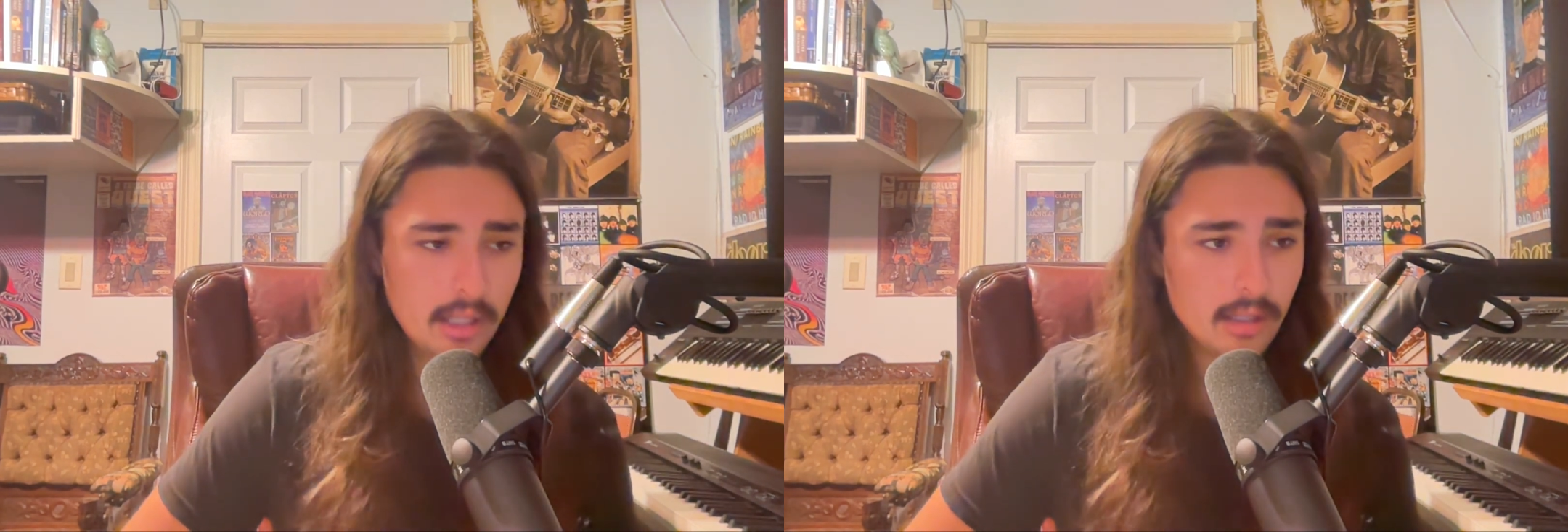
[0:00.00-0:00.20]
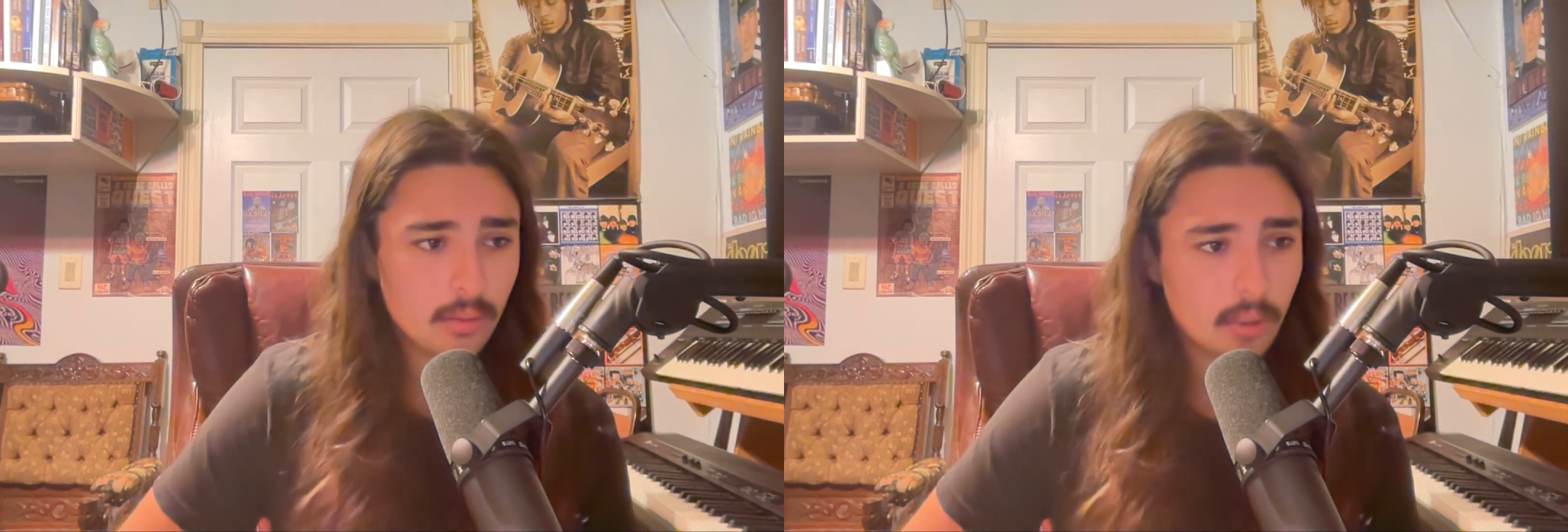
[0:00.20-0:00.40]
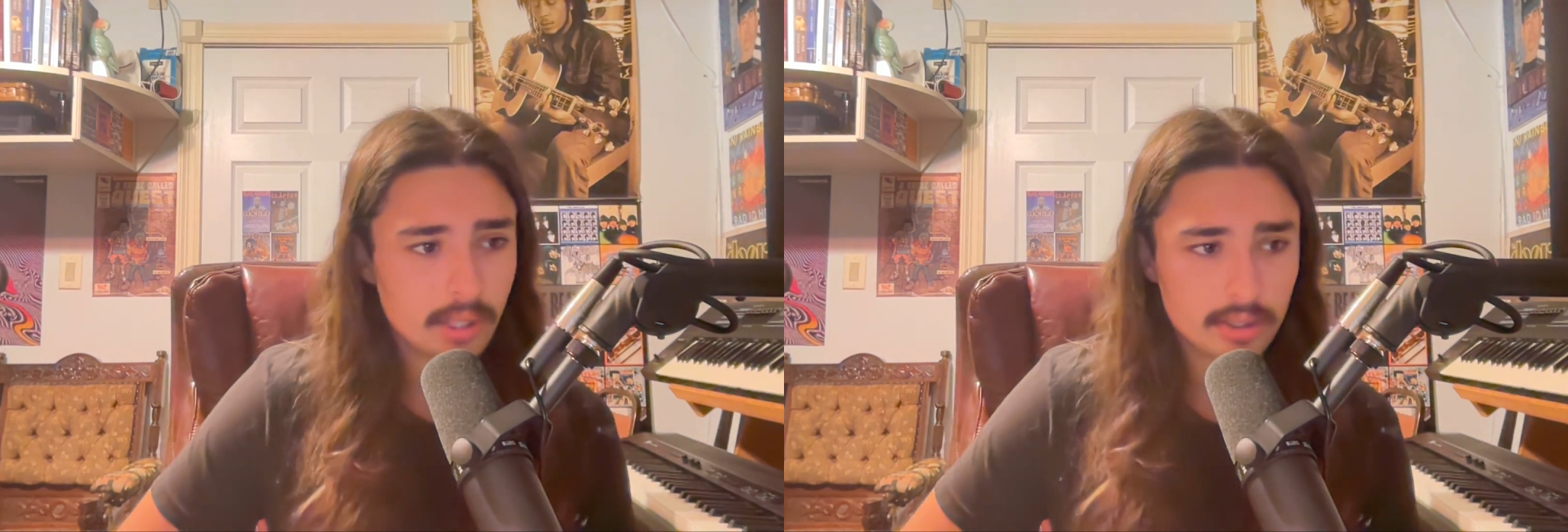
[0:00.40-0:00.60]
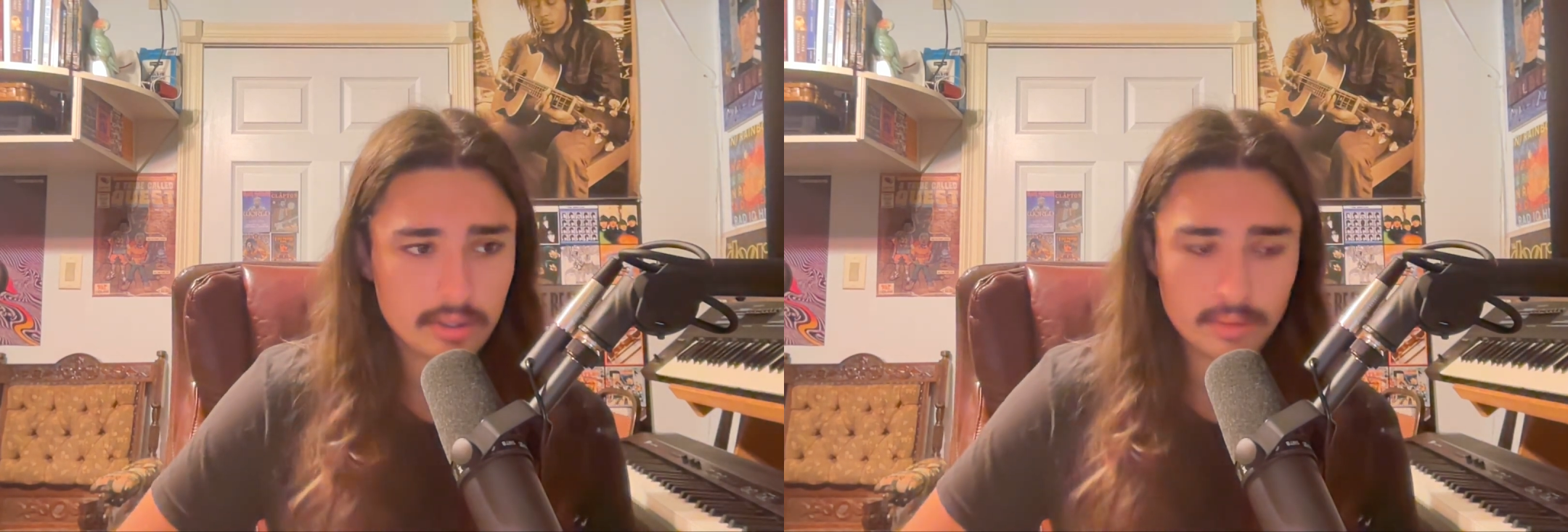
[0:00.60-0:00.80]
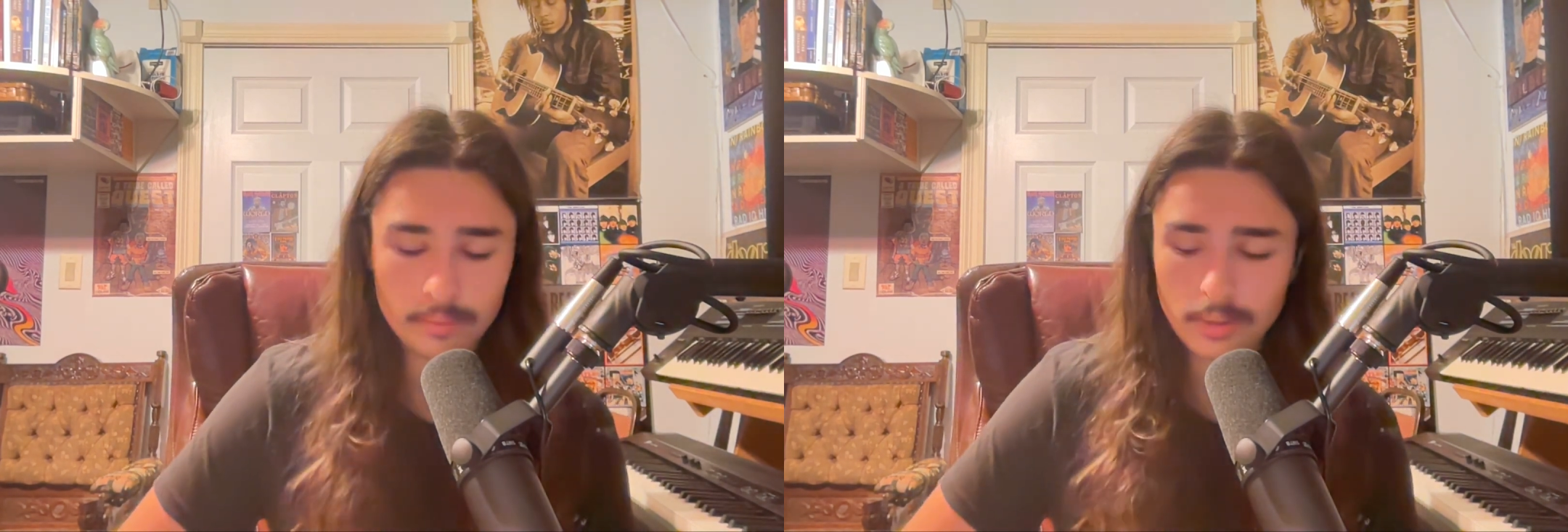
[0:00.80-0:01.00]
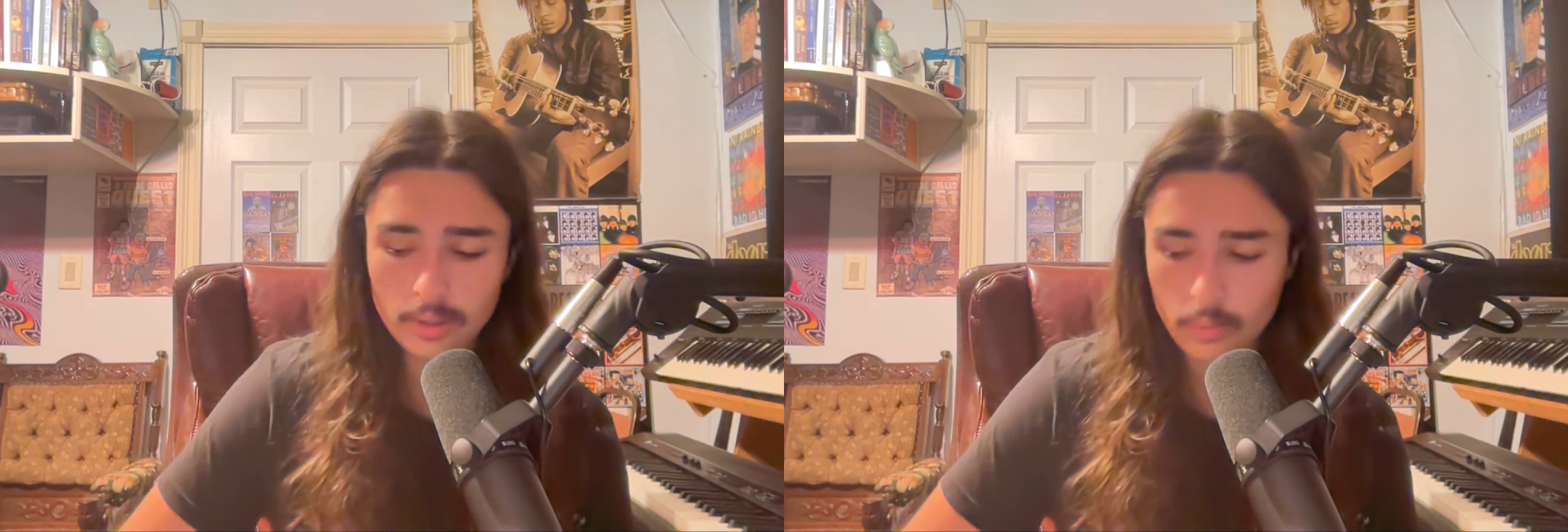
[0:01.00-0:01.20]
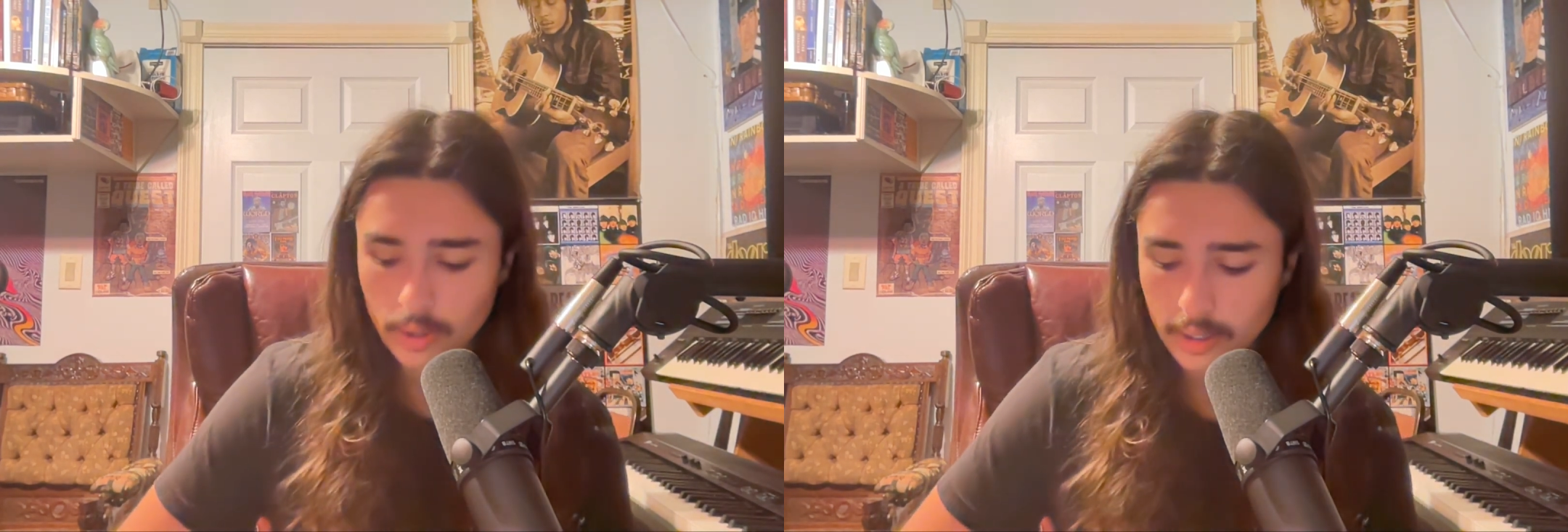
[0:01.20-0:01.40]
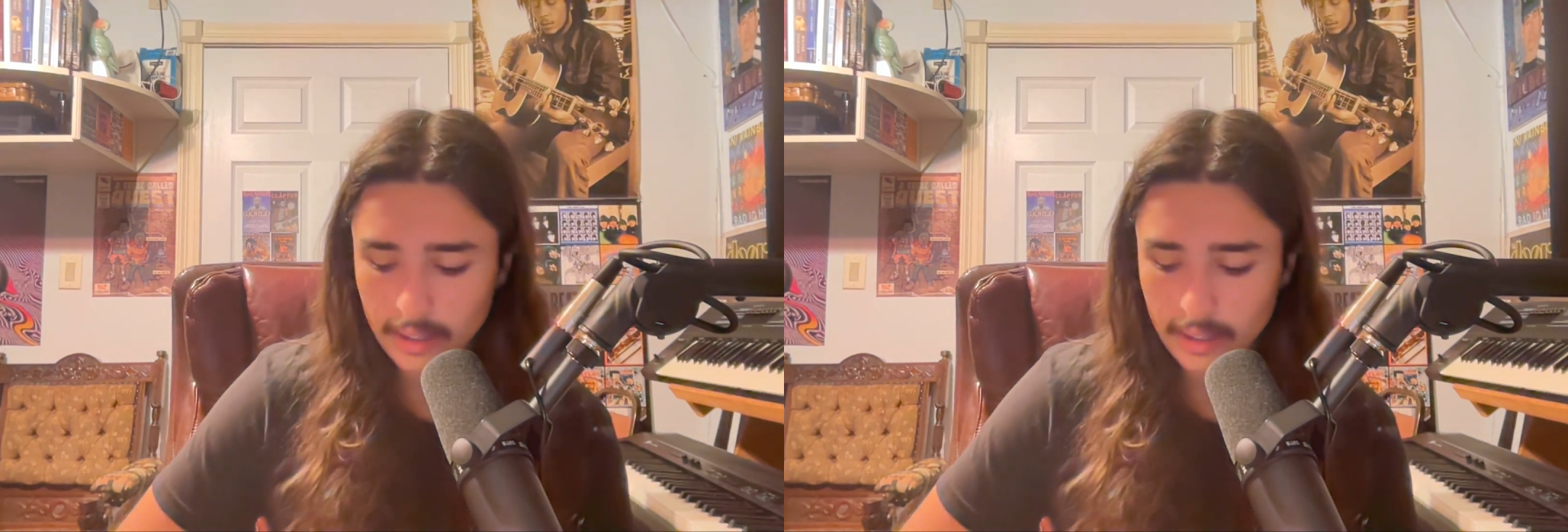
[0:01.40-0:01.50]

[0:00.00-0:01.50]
What is the, what,